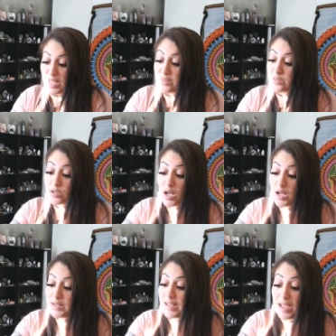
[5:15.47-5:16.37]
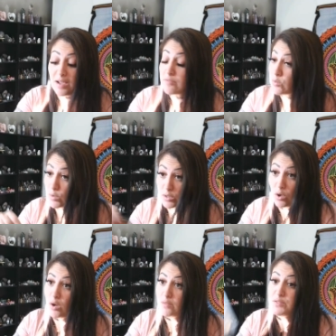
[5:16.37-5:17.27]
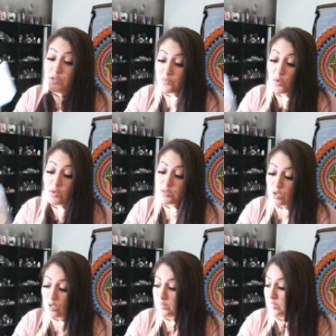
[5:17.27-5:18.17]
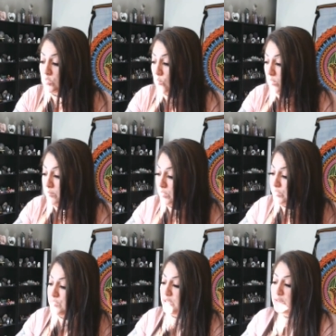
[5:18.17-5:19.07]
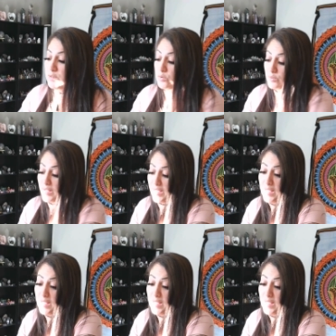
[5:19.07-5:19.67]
and they're cutting everyone off to focus on this one person okay